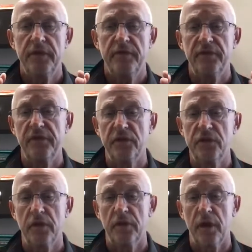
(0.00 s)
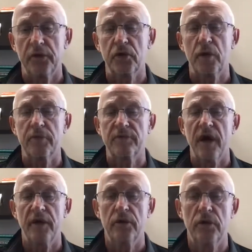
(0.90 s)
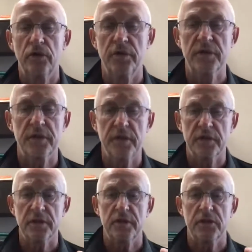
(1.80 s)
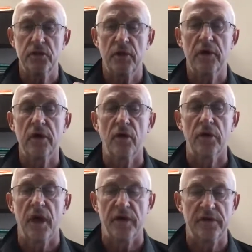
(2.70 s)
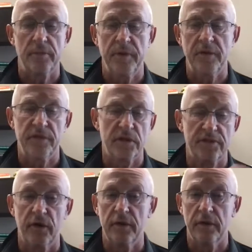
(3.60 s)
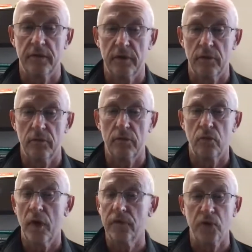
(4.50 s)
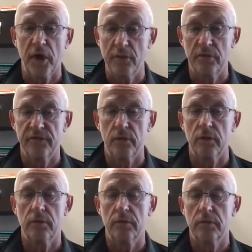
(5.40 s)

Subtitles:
physician or healthcare provider who is doing the colonoscopy, first of all, they're well trained before